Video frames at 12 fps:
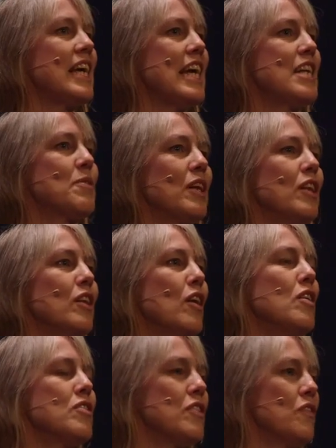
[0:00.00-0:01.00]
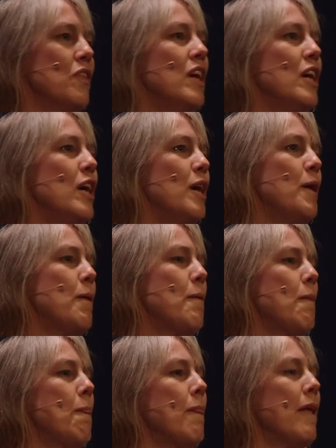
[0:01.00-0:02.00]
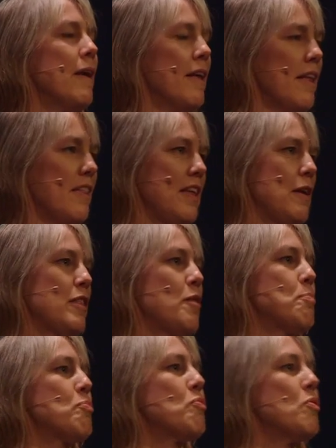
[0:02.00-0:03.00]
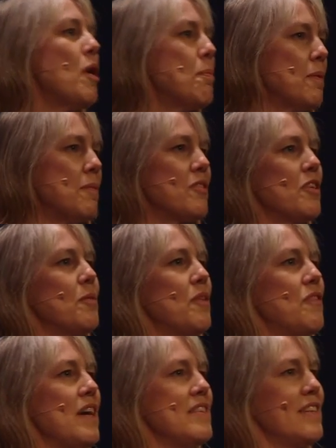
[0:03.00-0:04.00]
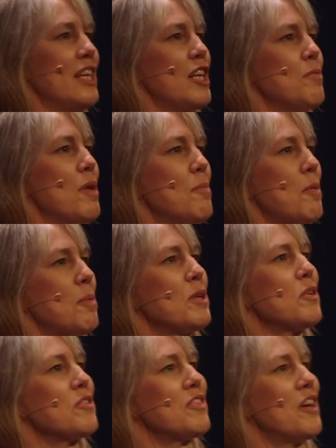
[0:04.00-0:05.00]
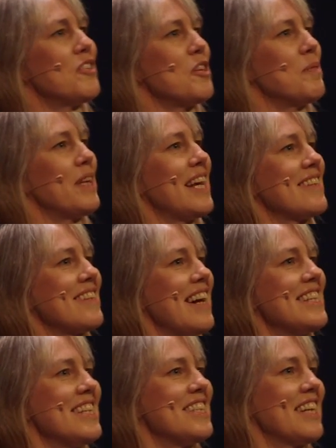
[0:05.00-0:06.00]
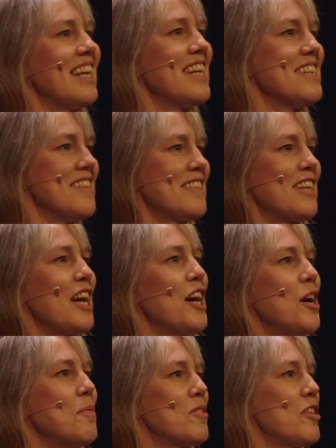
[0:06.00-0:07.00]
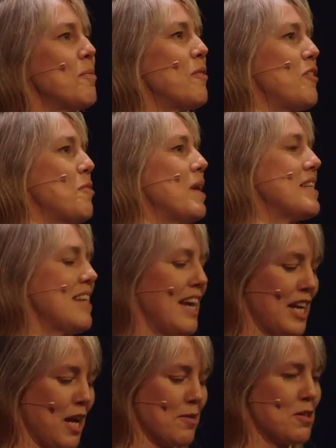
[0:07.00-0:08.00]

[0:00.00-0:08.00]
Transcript: key to a lot of the, the problems that we're facing at the moment, but also some of the exciting challenges that I hope some of you might take